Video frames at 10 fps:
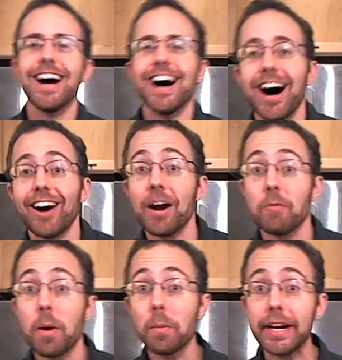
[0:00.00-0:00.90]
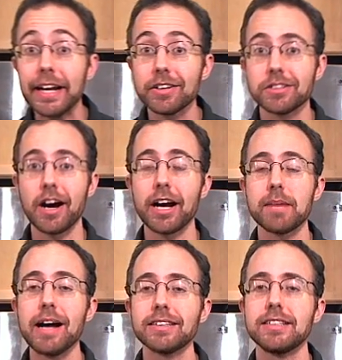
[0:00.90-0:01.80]
All right, what we're here to talk
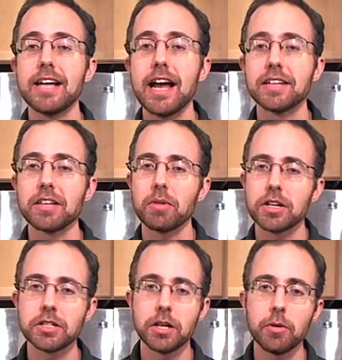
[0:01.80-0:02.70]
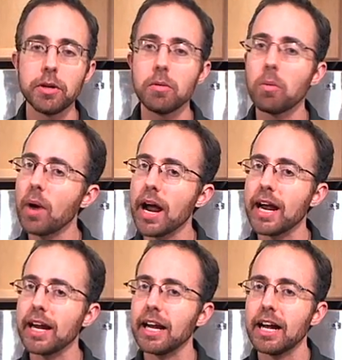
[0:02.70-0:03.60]
about today is I want to show you a
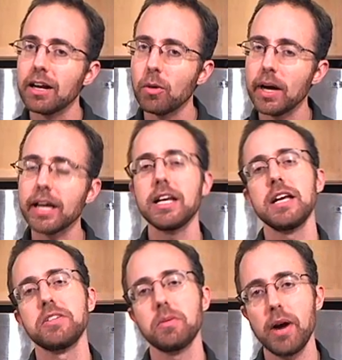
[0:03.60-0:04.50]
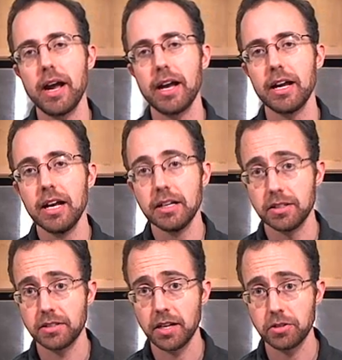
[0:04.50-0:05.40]
way, quick and easy way, to
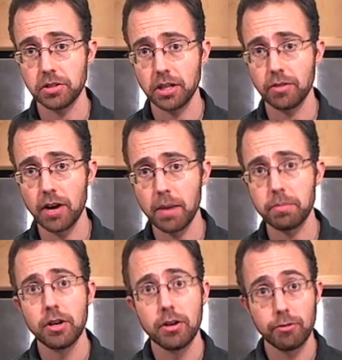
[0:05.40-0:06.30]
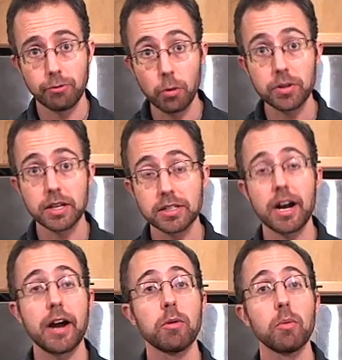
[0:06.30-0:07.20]
set yourself up for the
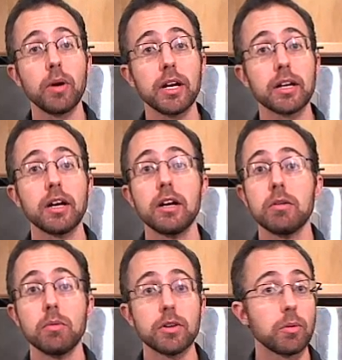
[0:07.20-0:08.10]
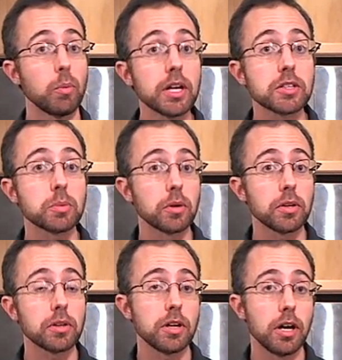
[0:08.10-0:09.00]
entire week with a week's
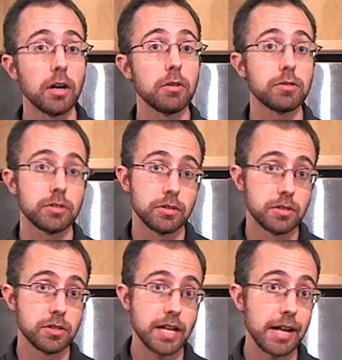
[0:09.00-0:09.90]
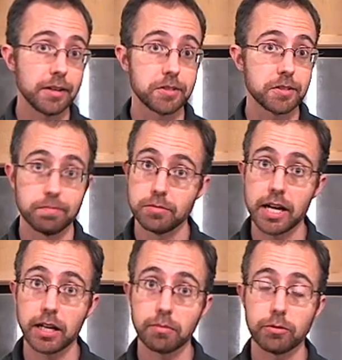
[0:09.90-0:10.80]
worth of salads.
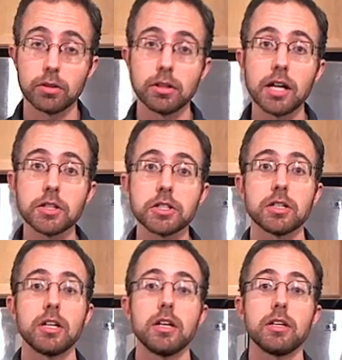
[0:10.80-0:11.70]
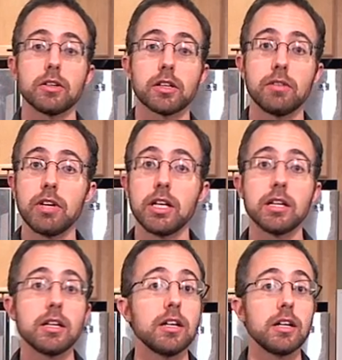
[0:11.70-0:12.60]
Take them for lunch, they're
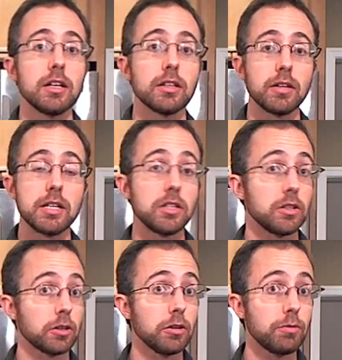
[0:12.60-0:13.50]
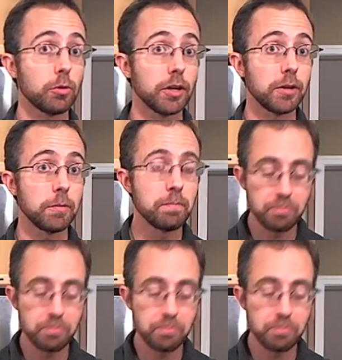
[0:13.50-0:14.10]
convenient, they're easy, they're good for you,